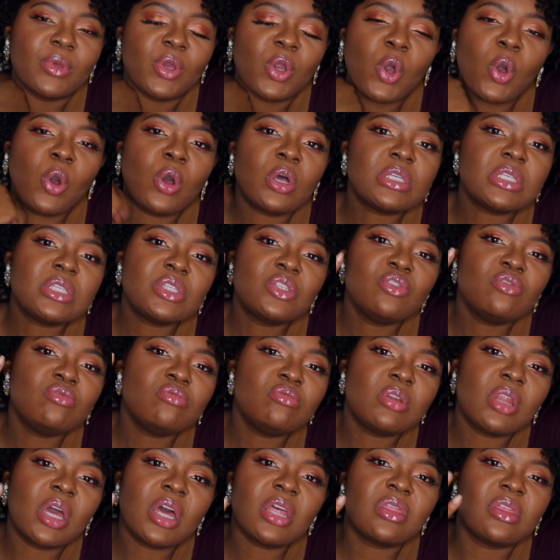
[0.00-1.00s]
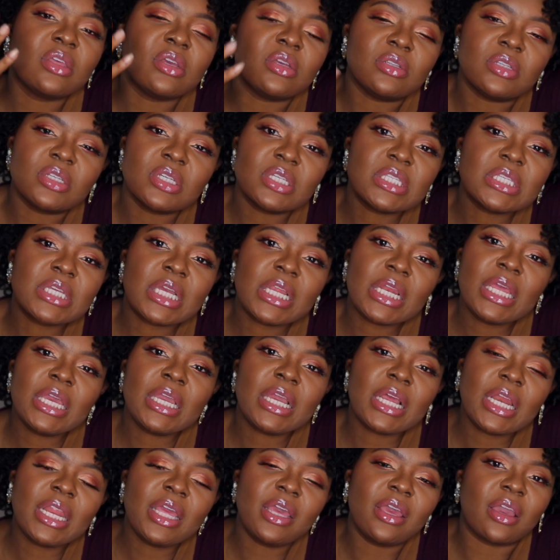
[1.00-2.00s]
Costs you nothing. Just
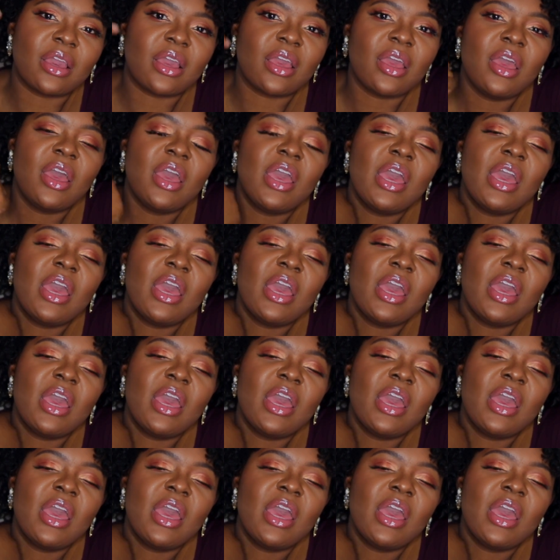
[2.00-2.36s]
click.